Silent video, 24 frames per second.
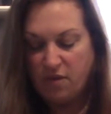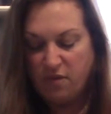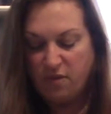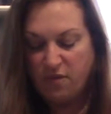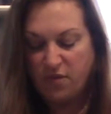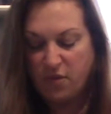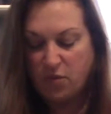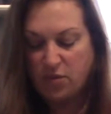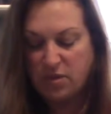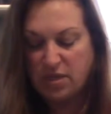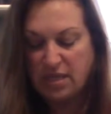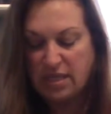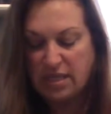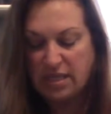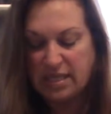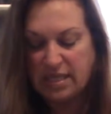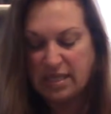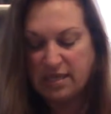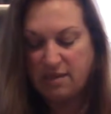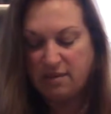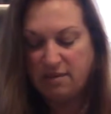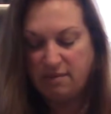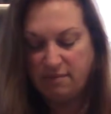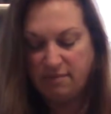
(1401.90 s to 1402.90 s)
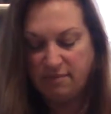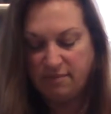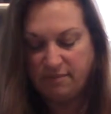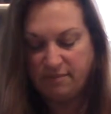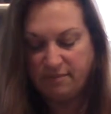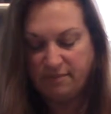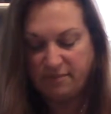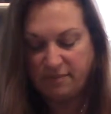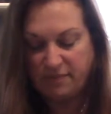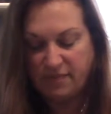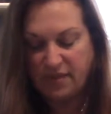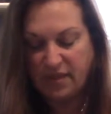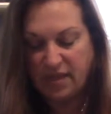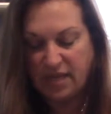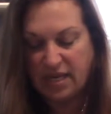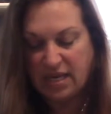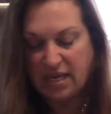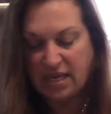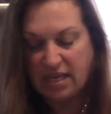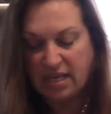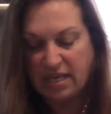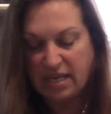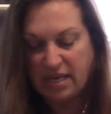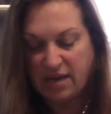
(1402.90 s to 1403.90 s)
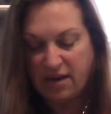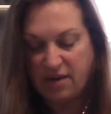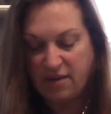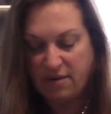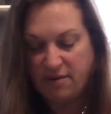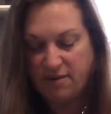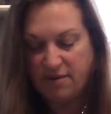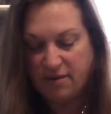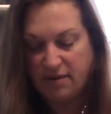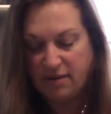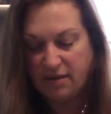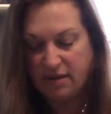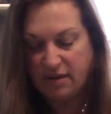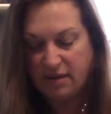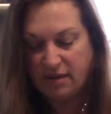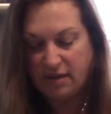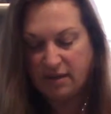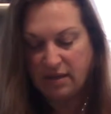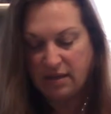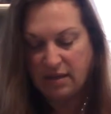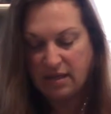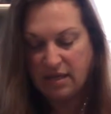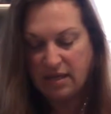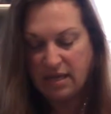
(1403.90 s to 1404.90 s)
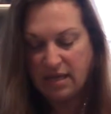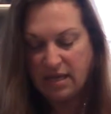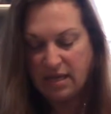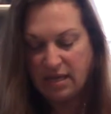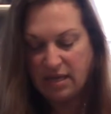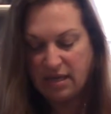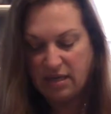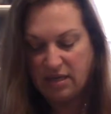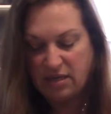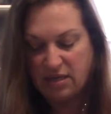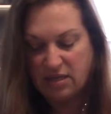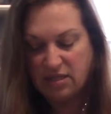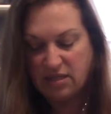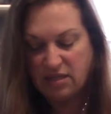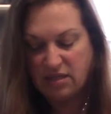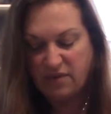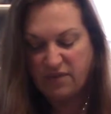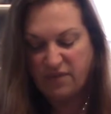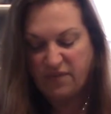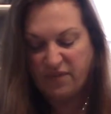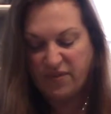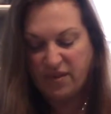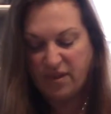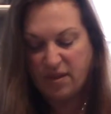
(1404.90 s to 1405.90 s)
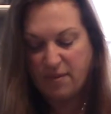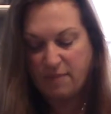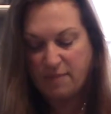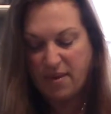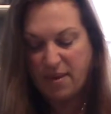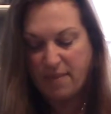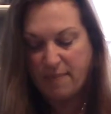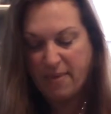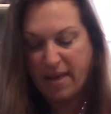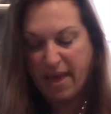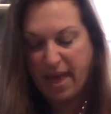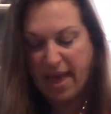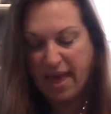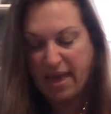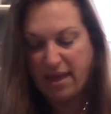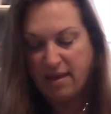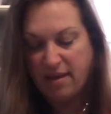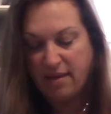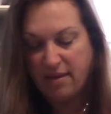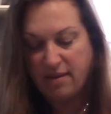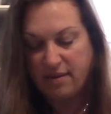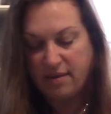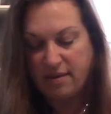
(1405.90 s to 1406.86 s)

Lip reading: Fold it a little, put it in there. Just going to fill up my bag.